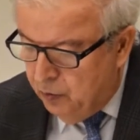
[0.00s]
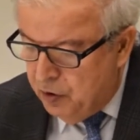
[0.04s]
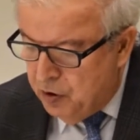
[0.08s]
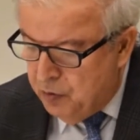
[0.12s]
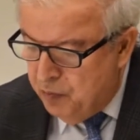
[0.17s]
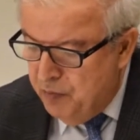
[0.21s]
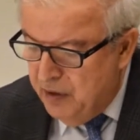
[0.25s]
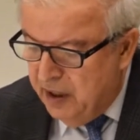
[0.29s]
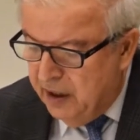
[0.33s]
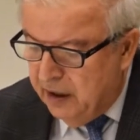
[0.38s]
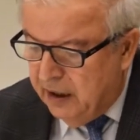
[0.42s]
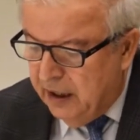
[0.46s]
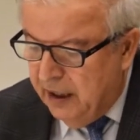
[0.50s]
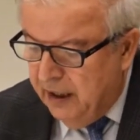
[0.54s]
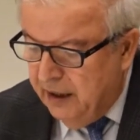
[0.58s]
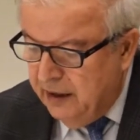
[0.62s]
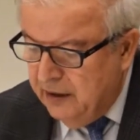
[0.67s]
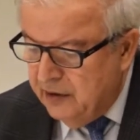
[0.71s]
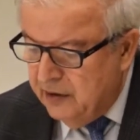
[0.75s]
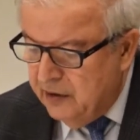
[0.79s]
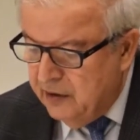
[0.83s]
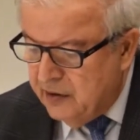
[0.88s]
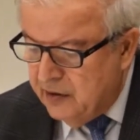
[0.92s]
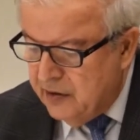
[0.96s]
which
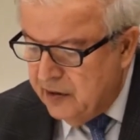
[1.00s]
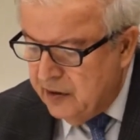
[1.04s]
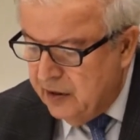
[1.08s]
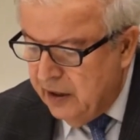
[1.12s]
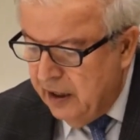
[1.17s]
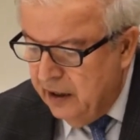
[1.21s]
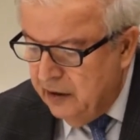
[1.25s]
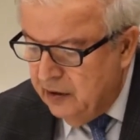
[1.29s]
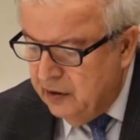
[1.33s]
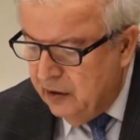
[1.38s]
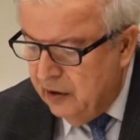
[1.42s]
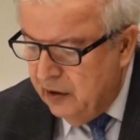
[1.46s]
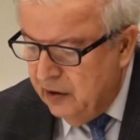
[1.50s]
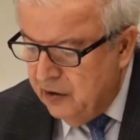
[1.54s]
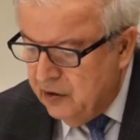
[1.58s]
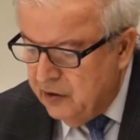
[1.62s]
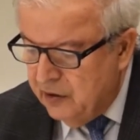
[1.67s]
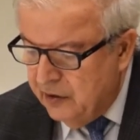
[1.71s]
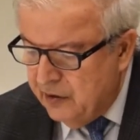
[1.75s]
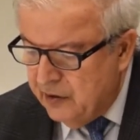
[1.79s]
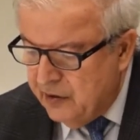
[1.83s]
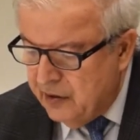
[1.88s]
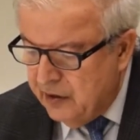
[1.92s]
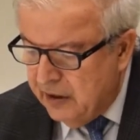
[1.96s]
maintained its state
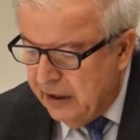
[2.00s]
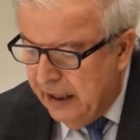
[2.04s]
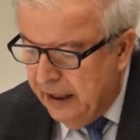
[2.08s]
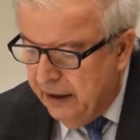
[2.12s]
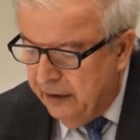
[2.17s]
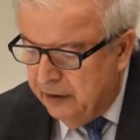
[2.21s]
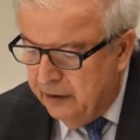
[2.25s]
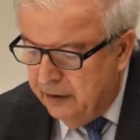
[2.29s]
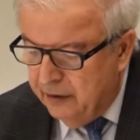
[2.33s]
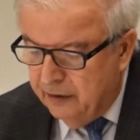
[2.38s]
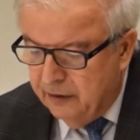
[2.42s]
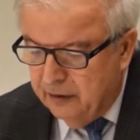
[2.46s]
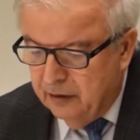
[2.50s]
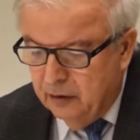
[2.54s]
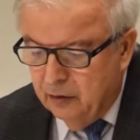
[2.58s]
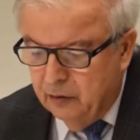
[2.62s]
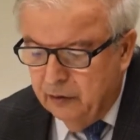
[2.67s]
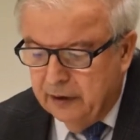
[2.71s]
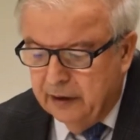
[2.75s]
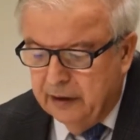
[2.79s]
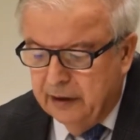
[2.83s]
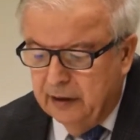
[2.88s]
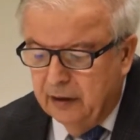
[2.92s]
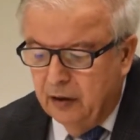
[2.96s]
religious status
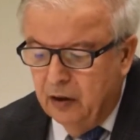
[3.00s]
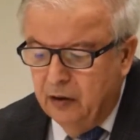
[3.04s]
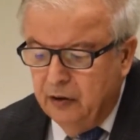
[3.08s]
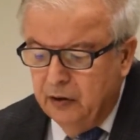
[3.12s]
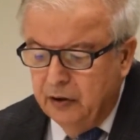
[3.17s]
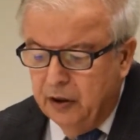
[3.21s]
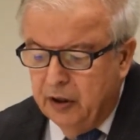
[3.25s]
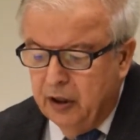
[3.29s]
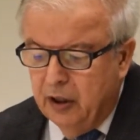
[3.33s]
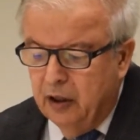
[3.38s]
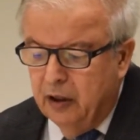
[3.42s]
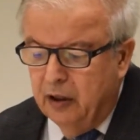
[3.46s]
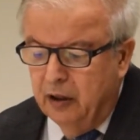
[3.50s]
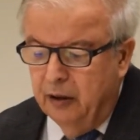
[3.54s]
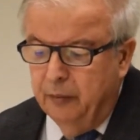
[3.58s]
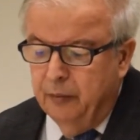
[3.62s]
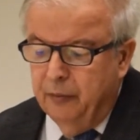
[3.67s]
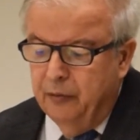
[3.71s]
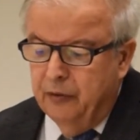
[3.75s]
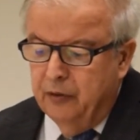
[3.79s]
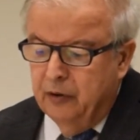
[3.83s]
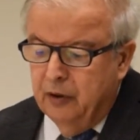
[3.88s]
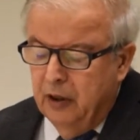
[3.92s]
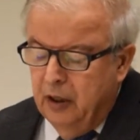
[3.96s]
over the long
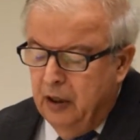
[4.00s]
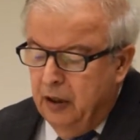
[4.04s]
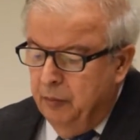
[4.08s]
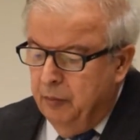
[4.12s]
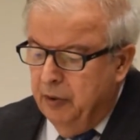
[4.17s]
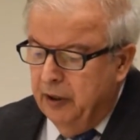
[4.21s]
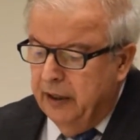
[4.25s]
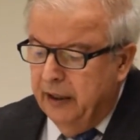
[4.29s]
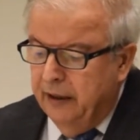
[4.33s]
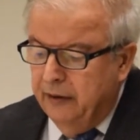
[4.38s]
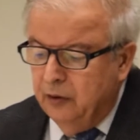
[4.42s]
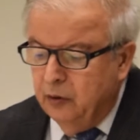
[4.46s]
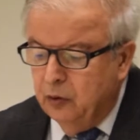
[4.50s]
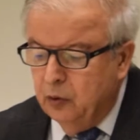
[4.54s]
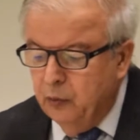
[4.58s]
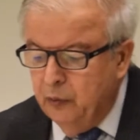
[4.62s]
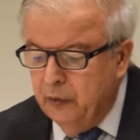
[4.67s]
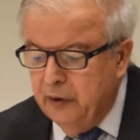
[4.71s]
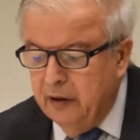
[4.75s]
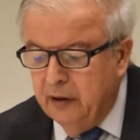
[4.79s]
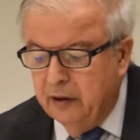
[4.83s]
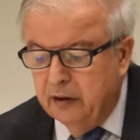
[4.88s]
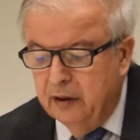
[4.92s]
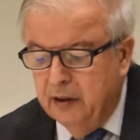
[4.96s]
times, began to
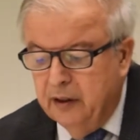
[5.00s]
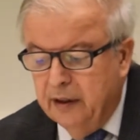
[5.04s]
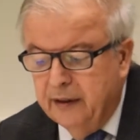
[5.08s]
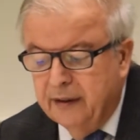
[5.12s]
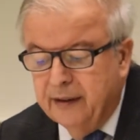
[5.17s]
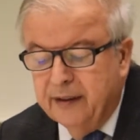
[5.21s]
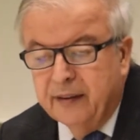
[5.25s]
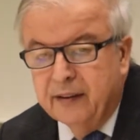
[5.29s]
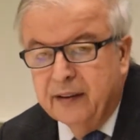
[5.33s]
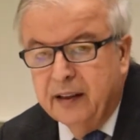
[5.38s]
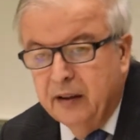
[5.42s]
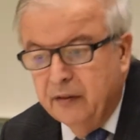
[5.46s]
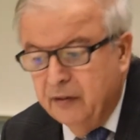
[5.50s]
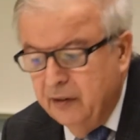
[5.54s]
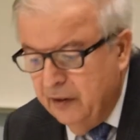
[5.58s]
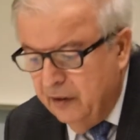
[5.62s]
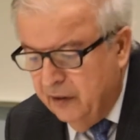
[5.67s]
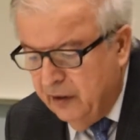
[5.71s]
weaken in the 7th